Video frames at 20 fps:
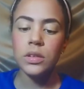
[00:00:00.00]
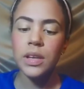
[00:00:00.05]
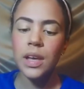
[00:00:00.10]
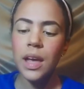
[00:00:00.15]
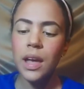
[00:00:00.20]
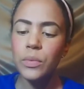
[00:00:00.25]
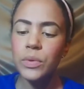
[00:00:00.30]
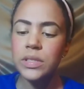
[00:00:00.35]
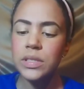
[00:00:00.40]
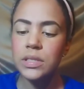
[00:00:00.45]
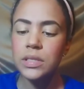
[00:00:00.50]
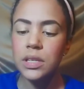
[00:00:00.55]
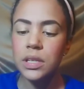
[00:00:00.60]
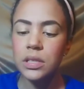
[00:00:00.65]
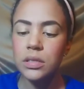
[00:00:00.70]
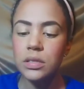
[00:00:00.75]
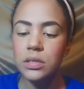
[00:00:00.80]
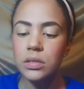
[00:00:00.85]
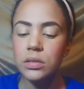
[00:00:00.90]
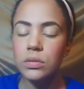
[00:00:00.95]
So yeah, we just
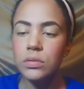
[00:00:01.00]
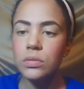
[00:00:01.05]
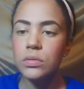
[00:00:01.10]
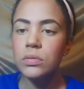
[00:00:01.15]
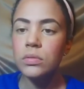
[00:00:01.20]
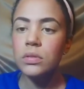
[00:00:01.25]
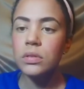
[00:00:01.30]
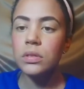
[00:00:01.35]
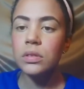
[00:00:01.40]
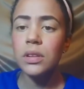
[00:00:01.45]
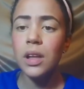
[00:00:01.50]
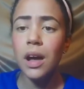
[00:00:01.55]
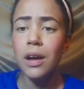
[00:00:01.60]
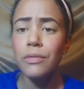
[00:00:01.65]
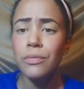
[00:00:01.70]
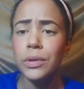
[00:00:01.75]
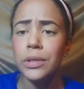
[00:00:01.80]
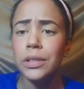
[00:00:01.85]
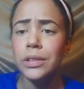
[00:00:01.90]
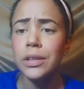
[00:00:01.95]
need to
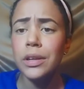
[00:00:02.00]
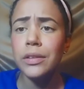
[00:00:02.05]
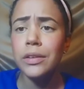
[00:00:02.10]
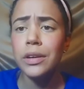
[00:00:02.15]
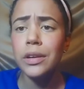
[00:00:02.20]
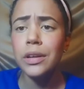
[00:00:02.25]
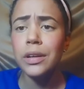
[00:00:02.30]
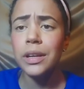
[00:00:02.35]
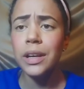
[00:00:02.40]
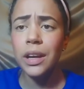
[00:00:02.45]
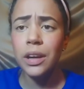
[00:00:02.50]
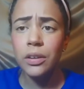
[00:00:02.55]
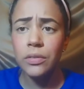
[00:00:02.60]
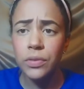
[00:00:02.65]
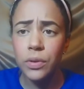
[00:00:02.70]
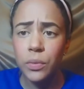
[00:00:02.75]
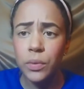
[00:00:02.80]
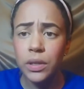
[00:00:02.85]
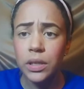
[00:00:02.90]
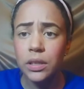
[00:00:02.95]
love one another,
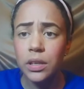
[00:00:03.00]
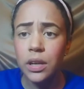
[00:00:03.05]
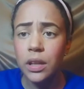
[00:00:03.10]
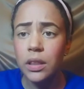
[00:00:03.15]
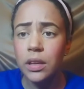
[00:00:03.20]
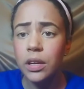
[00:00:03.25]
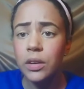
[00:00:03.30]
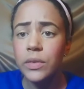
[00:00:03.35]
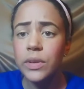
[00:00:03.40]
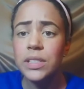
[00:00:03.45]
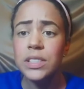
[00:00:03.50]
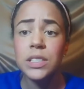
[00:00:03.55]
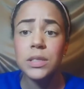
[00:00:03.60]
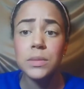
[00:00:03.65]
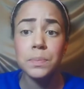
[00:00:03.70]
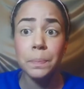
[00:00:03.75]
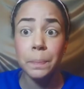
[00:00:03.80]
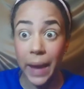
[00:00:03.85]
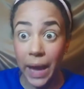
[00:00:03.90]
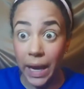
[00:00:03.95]
care for one another,
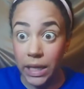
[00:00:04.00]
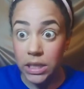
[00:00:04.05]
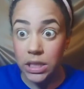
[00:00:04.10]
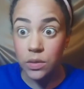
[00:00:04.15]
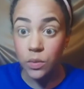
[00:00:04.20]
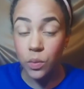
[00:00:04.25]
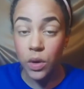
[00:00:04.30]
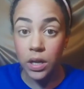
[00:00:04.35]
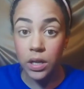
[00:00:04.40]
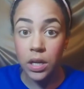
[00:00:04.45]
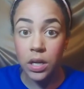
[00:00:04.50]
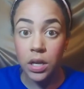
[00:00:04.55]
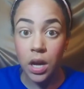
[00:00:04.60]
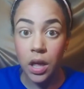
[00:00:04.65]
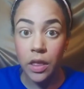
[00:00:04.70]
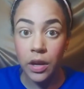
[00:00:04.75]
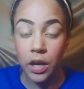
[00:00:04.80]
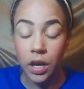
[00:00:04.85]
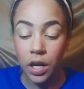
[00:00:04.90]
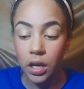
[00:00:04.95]
respect one
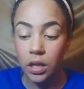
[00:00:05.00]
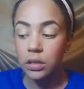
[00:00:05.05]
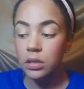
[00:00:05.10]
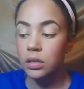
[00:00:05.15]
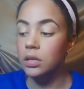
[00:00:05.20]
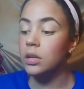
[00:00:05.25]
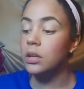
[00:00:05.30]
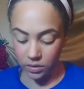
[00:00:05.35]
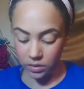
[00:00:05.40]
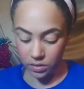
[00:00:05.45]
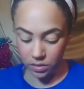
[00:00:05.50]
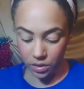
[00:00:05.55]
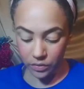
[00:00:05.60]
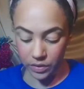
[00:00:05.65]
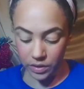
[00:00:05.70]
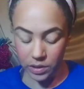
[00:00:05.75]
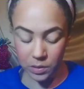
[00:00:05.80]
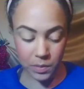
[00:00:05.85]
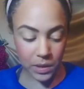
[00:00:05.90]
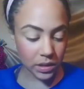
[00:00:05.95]
another.
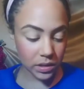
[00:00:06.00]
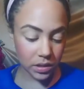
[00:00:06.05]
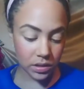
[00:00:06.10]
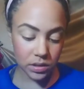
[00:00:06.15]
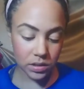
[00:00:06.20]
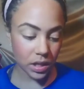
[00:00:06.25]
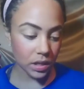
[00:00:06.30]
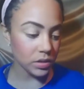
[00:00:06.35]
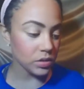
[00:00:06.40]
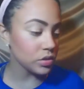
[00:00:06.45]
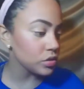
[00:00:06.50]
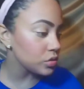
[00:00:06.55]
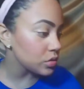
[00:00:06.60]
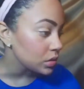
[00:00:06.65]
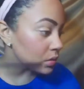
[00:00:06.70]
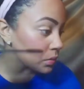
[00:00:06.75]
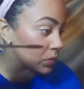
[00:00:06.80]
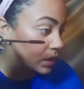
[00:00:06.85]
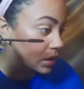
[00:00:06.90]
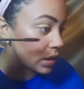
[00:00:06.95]
So respect is
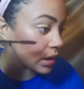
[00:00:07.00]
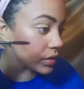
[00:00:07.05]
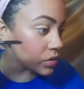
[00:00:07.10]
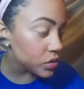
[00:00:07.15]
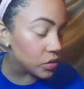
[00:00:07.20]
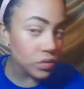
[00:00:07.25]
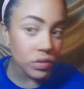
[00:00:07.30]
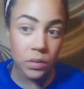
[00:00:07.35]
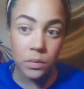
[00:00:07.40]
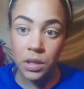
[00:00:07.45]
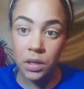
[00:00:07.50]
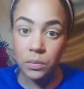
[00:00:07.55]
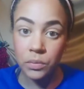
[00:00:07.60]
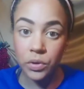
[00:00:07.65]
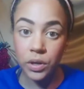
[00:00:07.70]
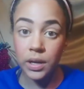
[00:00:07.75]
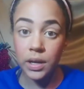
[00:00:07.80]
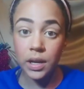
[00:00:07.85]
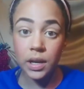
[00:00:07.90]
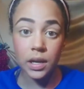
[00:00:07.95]
extremely
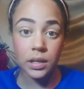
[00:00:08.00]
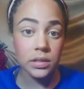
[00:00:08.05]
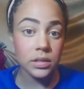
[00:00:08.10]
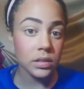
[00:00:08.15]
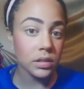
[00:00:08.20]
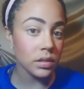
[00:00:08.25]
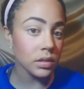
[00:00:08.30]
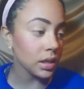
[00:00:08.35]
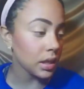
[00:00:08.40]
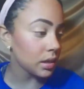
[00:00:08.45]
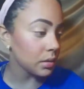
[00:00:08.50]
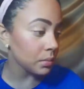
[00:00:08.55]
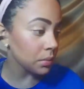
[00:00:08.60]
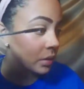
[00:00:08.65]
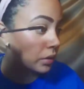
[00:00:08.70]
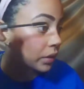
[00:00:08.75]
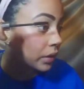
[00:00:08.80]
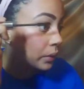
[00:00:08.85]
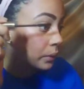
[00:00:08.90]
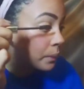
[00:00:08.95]
important. I had to get a
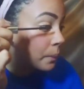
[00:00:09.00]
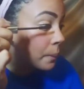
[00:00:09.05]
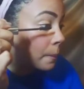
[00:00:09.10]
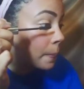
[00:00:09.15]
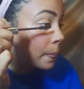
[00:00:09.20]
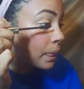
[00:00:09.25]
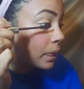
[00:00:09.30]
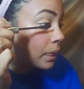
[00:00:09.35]
mirror.